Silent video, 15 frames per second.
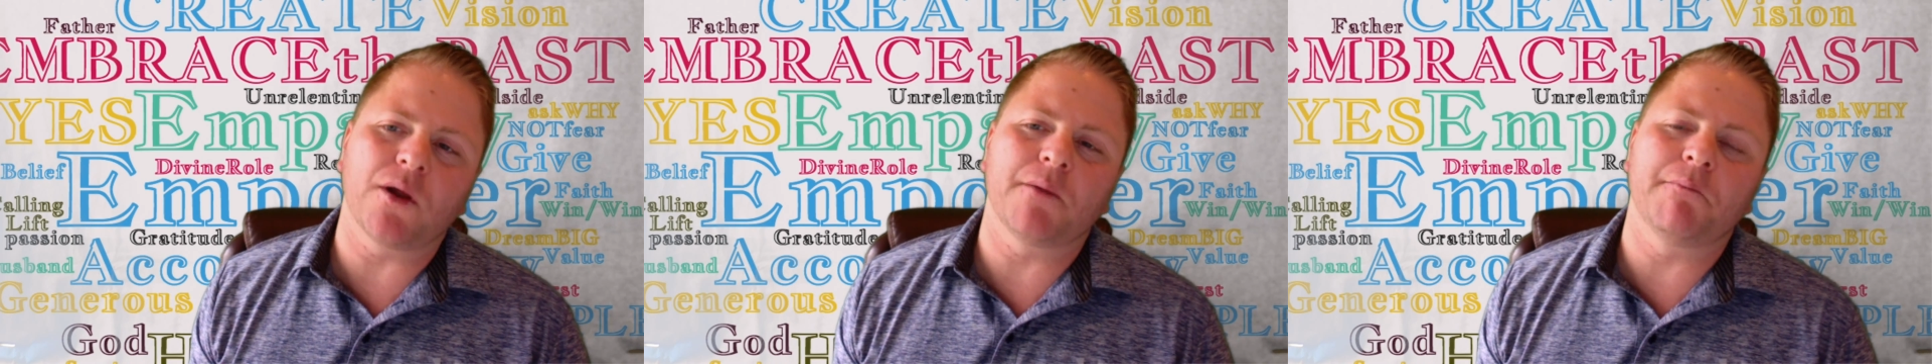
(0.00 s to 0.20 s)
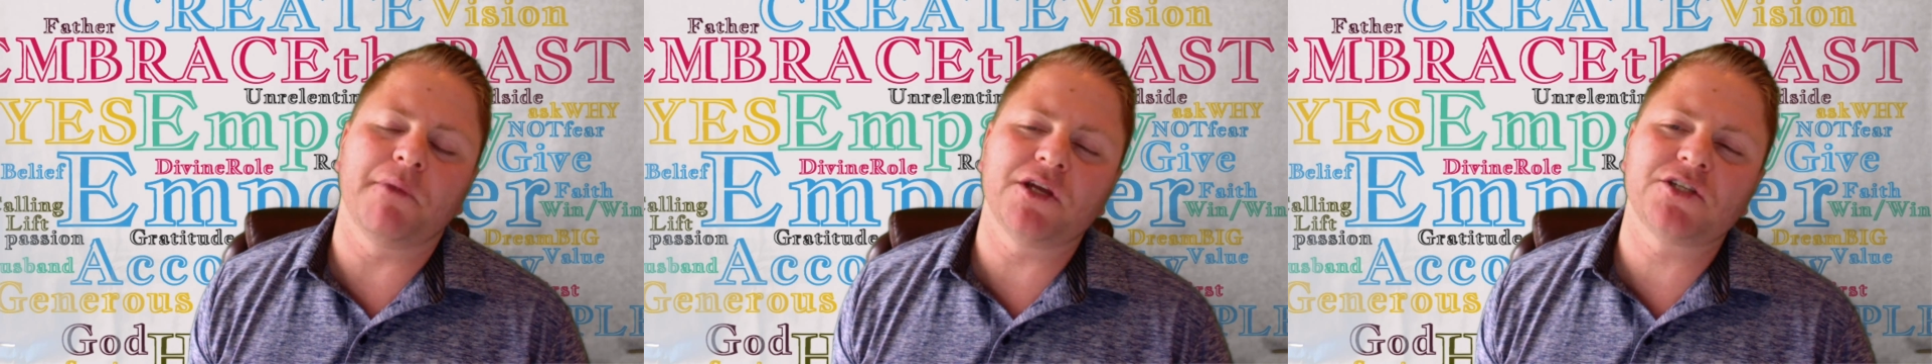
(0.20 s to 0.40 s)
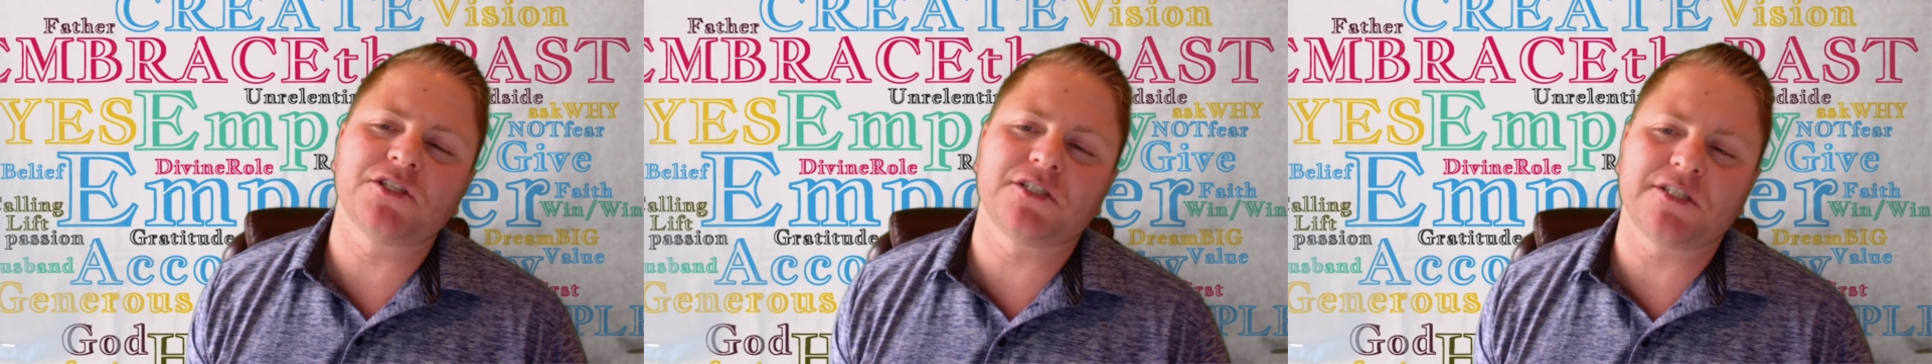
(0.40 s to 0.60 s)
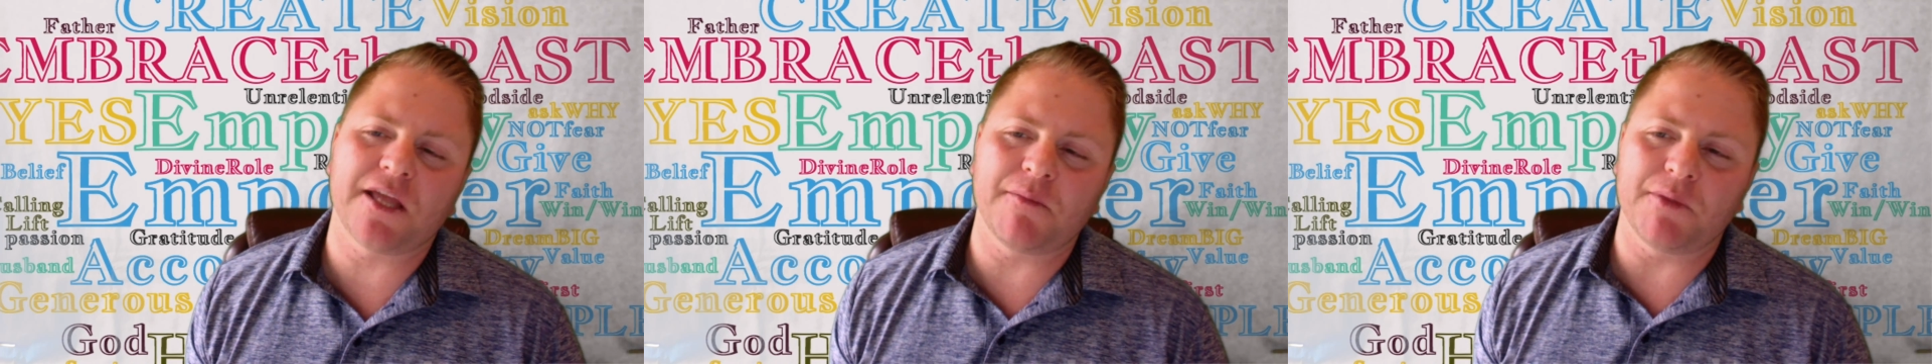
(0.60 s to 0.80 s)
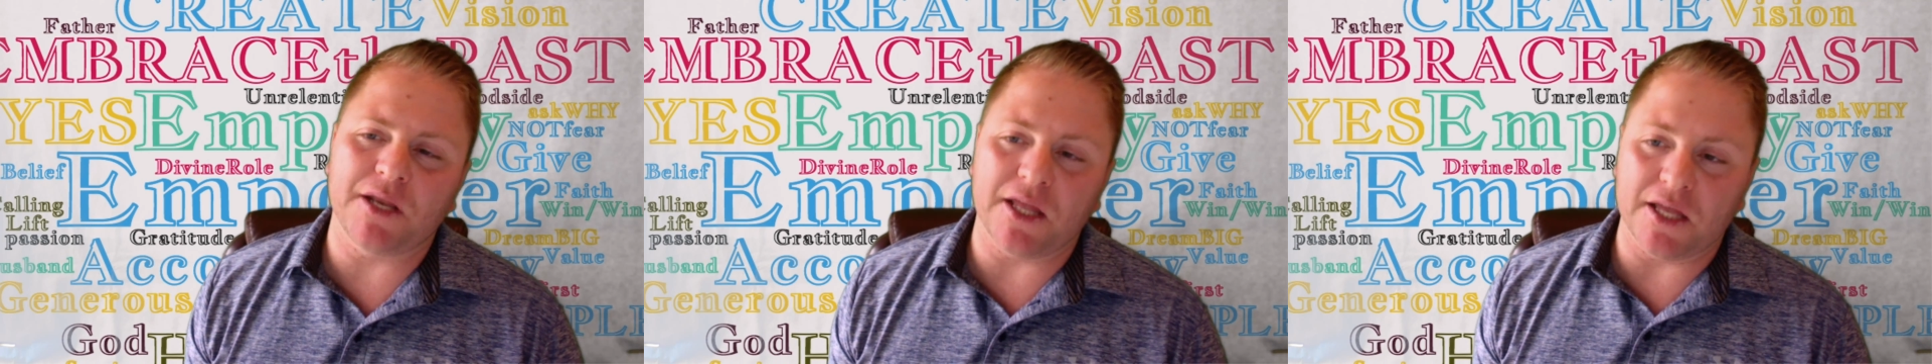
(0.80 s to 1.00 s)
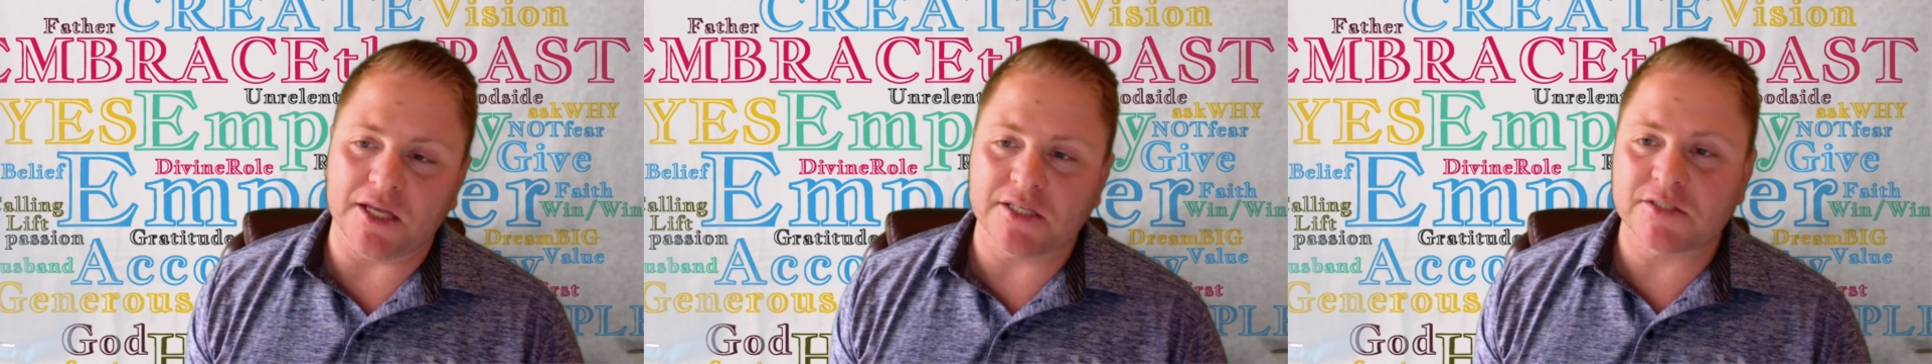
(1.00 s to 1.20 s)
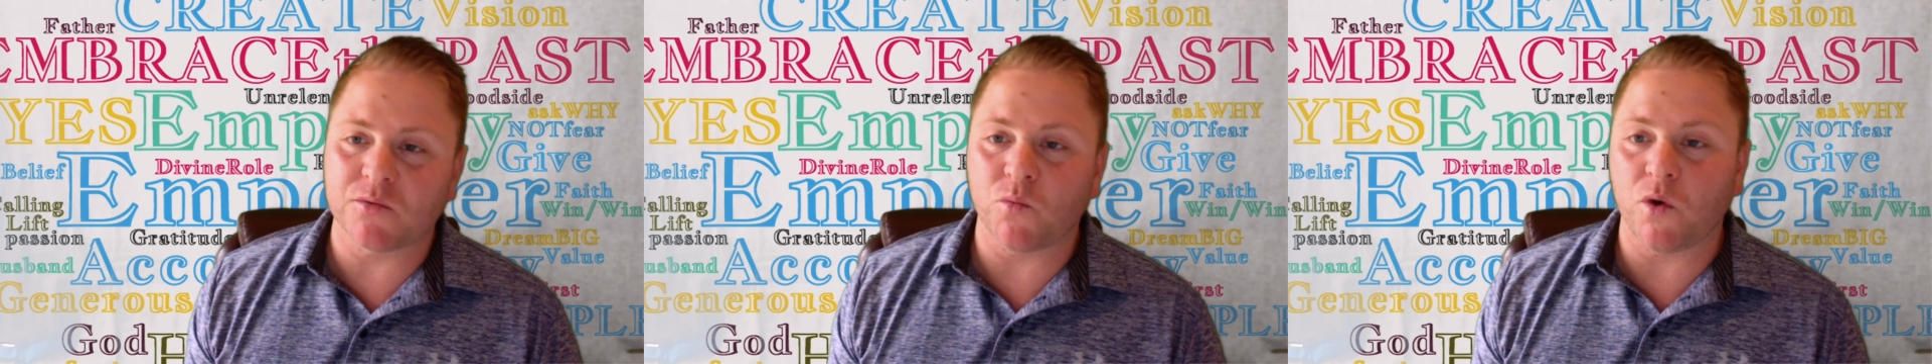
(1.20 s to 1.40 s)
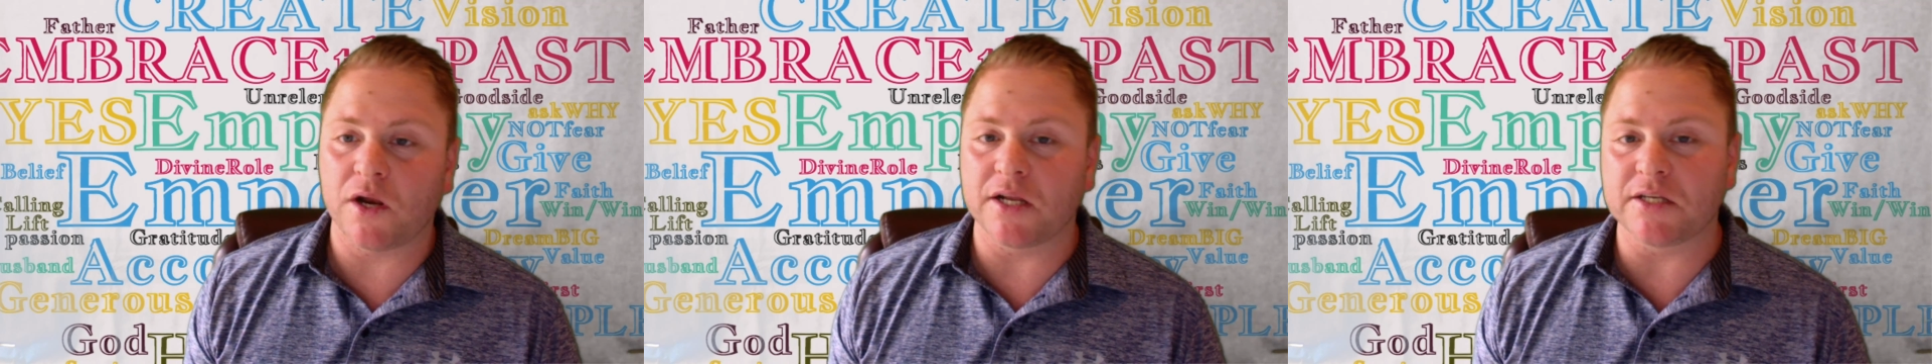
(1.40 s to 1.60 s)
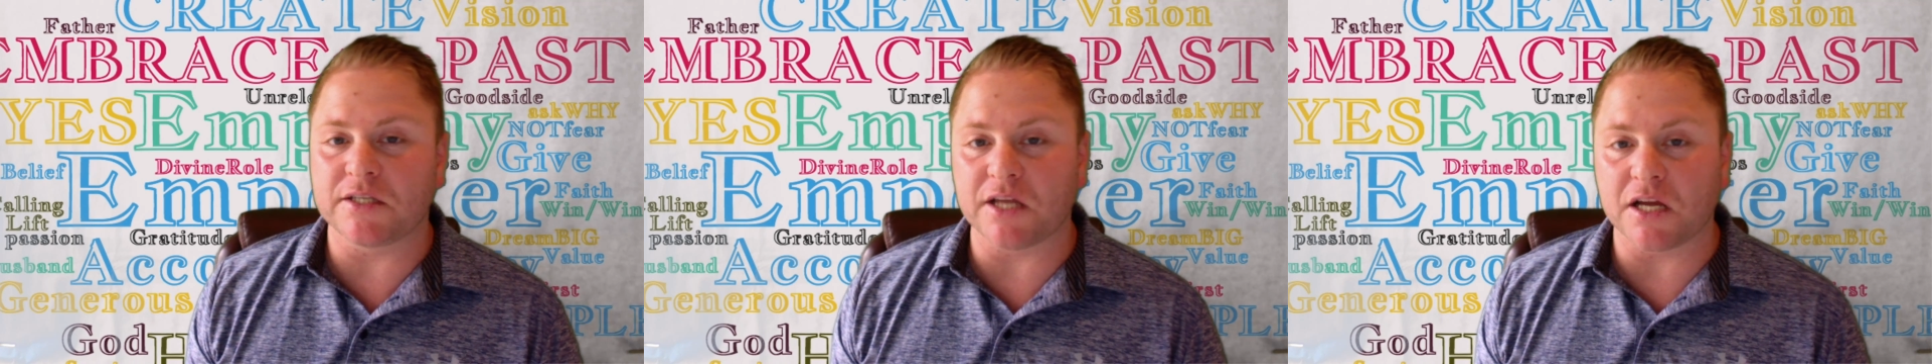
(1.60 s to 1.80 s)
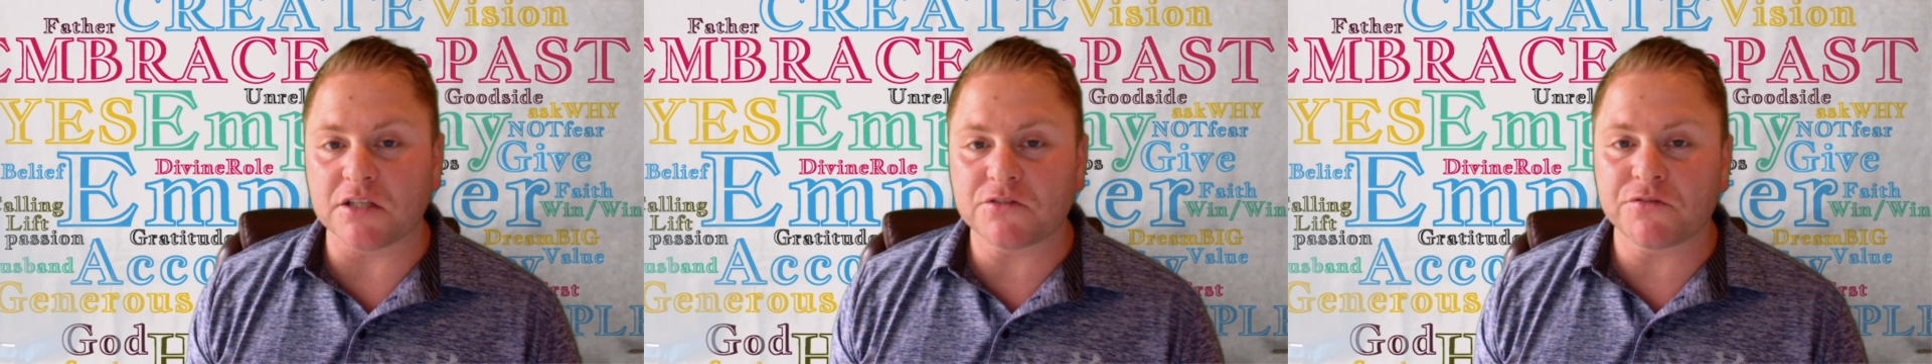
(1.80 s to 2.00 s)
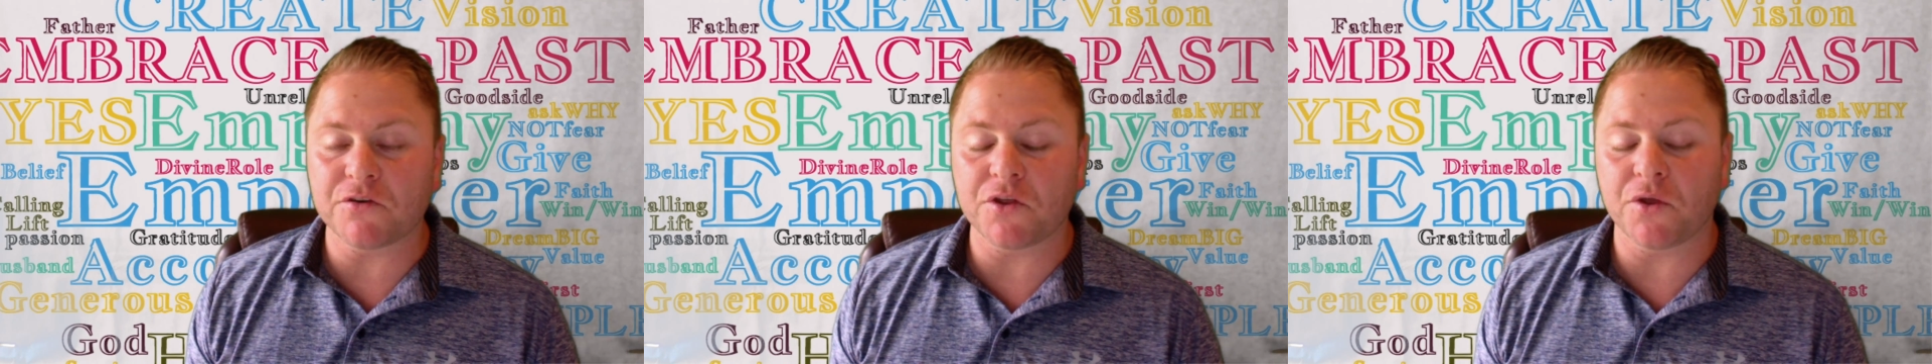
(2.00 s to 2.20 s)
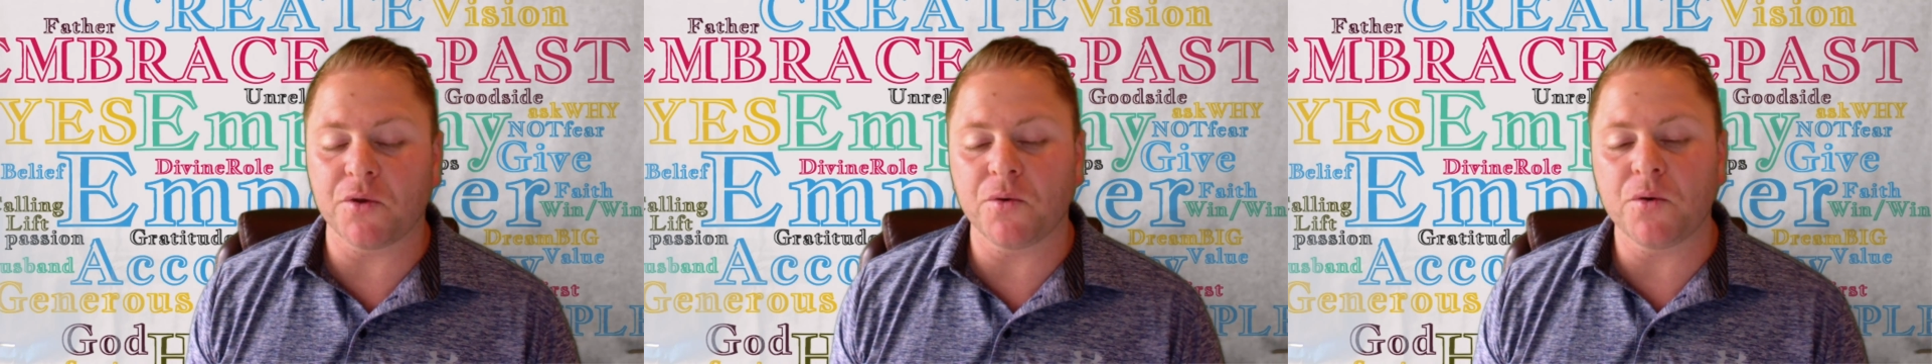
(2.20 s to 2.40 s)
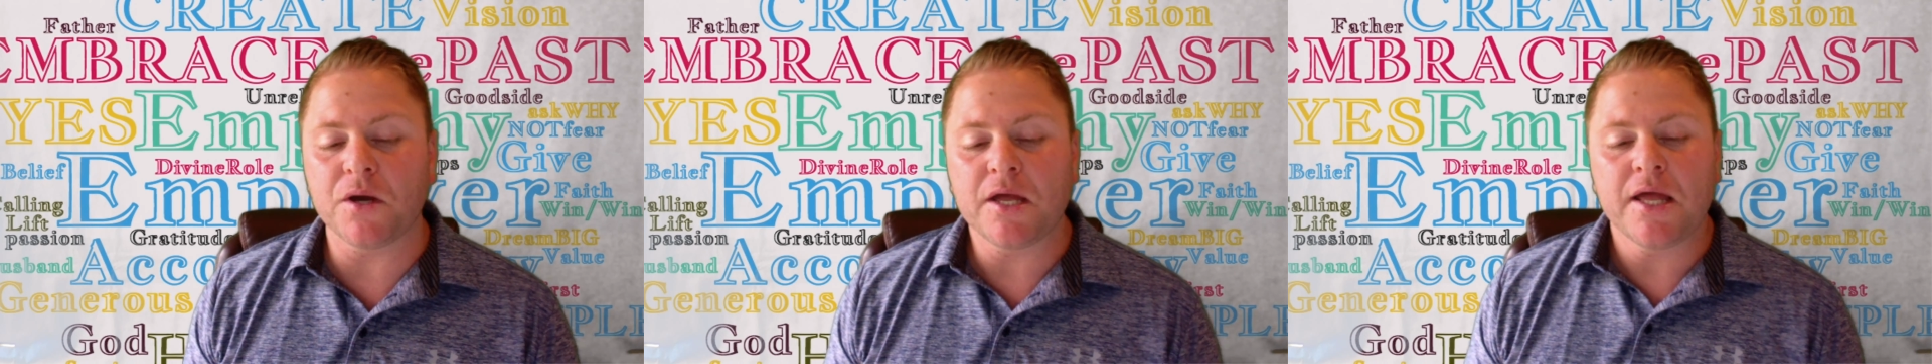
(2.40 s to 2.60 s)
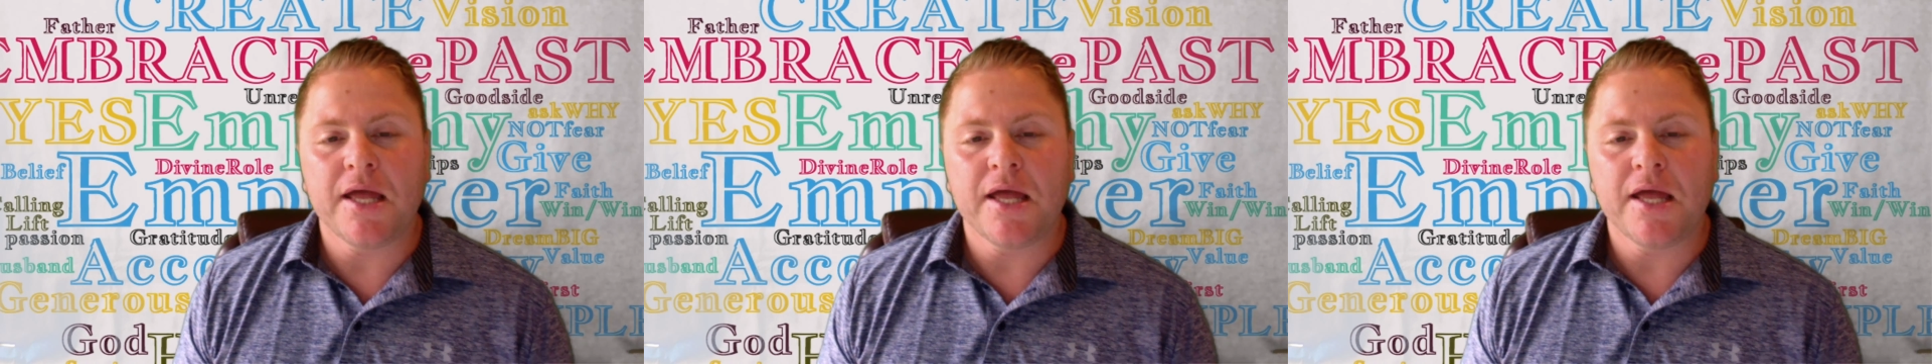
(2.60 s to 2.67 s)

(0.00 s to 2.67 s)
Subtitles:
what a mission statement is and what it does for you